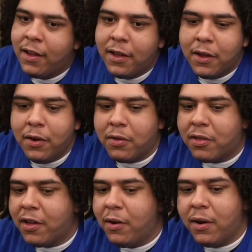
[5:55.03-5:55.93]
You're
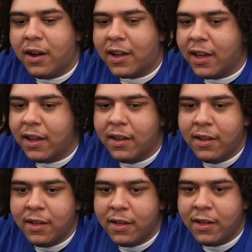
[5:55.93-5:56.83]
so lucky.
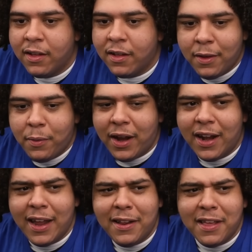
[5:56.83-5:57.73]
Well, he
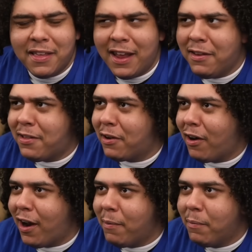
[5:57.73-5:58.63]
linked his
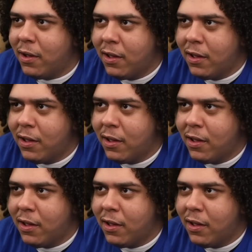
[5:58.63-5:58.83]
Instagram.